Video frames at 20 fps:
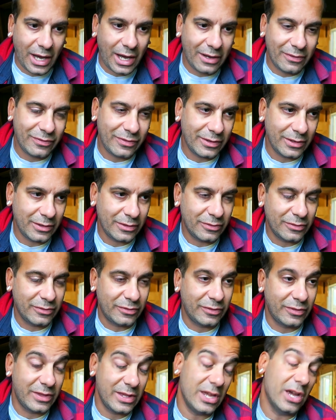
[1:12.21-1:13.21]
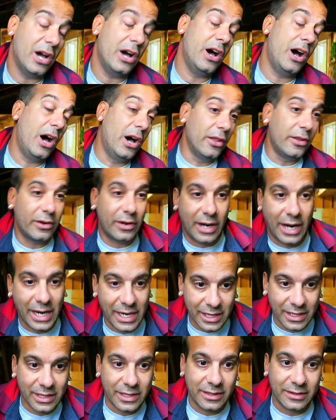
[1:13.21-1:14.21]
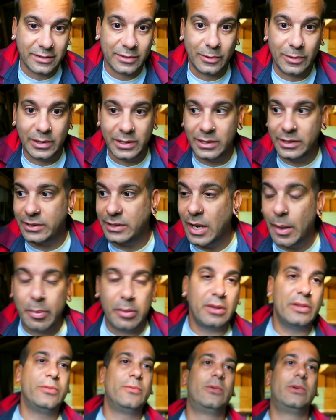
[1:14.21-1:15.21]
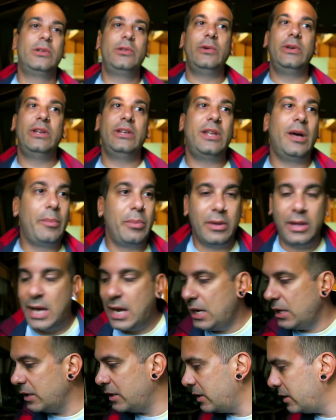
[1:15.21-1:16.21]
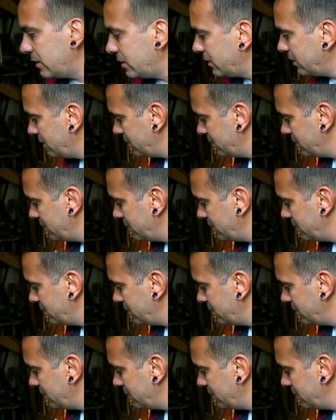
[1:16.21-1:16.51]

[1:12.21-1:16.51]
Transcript: off of the other island. So we're double, we're doing double island.